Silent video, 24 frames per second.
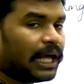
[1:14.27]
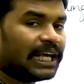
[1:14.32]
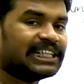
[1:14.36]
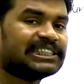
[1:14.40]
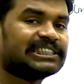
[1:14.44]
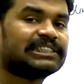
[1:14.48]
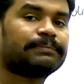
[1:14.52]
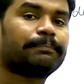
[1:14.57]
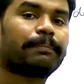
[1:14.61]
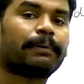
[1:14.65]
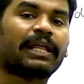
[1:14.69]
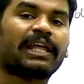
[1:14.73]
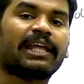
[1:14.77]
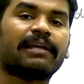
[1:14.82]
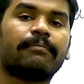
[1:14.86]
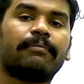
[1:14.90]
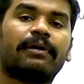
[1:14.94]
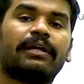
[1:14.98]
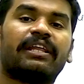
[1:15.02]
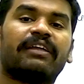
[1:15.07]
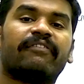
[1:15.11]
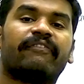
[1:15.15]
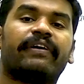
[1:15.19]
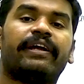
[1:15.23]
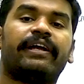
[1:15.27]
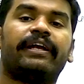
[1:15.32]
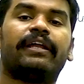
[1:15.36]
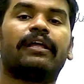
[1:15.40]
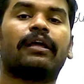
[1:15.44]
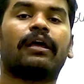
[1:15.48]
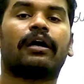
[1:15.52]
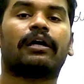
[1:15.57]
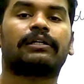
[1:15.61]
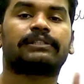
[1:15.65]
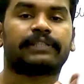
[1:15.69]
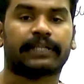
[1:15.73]
as primary
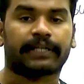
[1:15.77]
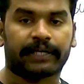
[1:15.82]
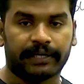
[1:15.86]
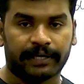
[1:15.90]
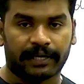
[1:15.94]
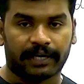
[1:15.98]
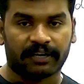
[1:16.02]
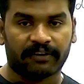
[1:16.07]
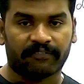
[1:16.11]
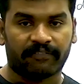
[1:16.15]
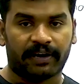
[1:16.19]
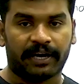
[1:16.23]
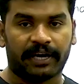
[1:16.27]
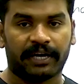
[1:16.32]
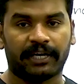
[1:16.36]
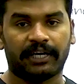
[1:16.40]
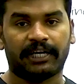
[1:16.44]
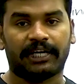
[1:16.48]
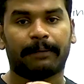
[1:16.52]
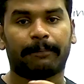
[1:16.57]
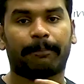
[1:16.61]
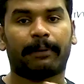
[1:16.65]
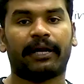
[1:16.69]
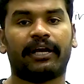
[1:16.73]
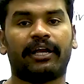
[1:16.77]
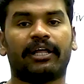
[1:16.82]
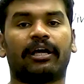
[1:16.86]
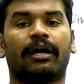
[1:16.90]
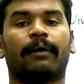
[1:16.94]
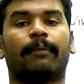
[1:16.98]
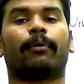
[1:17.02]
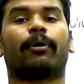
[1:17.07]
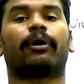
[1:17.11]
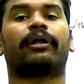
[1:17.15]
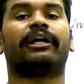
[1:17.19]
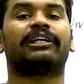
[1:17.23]
winding or secondary winding depending
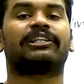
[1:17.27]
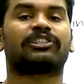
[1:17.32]
upon